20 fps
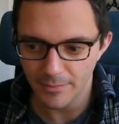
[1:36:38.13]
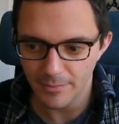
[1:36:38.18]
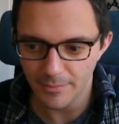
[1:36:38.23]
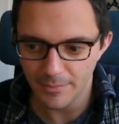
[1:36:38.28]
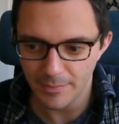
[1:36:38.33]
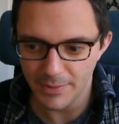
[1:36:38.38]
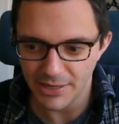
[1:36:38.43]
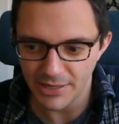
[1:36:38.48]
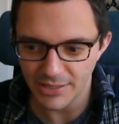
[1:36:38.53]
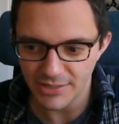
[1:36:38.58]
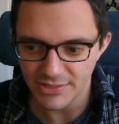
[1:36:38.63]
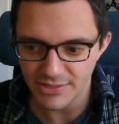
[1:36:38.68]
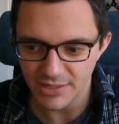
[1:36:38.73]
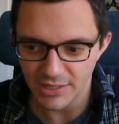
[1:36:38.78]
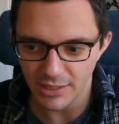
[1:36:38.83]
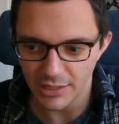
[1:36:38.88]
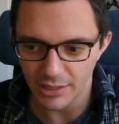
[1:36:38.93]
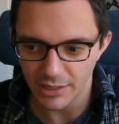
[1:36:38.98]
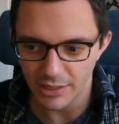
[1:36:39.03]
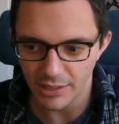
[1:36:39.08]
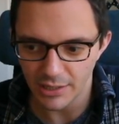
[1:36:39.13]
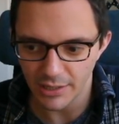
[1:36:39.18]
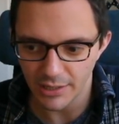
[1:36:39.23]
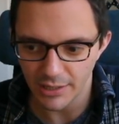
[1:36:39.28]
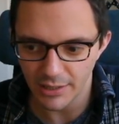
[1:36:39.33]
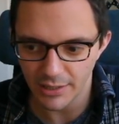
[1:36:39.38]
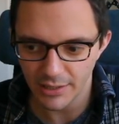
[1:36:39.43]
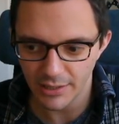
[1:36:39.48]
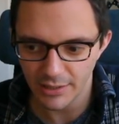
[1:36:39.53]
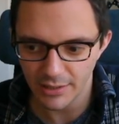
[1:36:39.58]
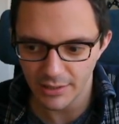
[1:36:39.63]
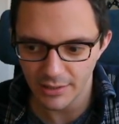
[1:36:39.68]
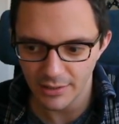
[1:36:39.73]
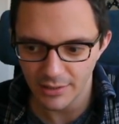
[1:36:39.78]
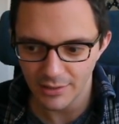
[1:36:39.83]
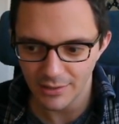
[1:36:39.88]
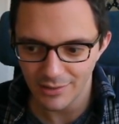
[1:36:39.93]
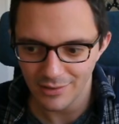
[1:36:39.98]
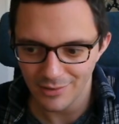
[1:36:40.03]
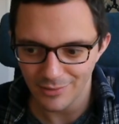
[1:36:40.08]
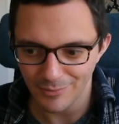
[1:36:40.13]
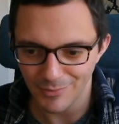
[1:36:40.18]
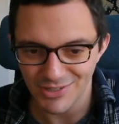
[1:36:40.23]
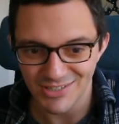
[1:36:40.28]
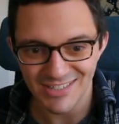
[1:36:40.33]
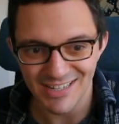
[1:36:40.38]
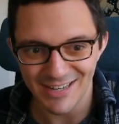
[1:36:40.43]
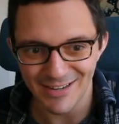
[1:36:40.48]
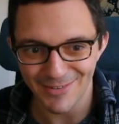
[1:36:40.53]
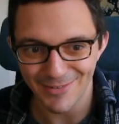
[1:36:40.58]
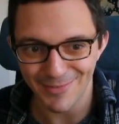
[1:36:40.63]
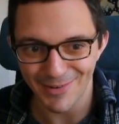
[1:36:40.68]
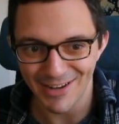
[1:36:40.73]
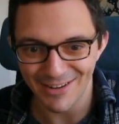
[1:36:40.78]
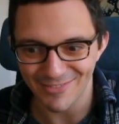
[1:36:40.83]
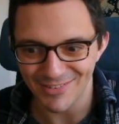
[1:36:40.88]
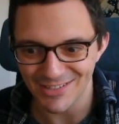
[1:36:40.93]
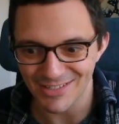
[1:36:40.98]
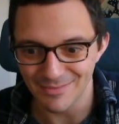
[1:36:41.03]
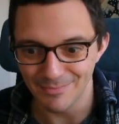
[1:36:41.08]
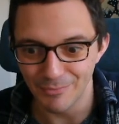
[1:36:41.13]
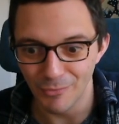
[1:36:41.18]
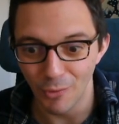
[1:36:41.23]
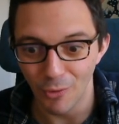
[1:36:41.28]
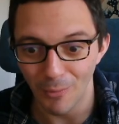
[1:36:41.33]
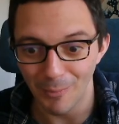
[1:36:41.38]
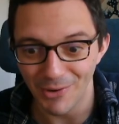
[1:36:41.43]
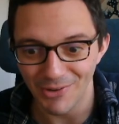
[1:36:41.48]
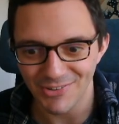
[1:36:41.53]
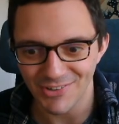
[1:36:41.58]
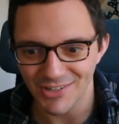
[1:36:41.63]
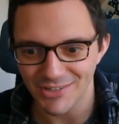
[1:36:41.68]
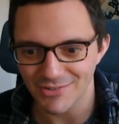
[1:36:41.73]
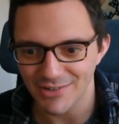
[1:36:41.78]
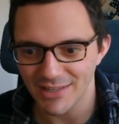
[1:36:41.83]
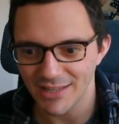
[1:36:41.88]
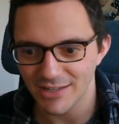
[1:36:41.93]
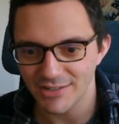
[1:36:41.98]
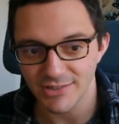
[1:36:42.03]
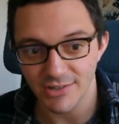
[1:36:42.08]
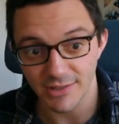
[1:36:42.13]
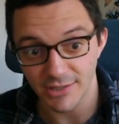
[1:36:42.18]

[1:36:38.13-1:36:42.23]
But we're saved by having some more mod signs around the outside.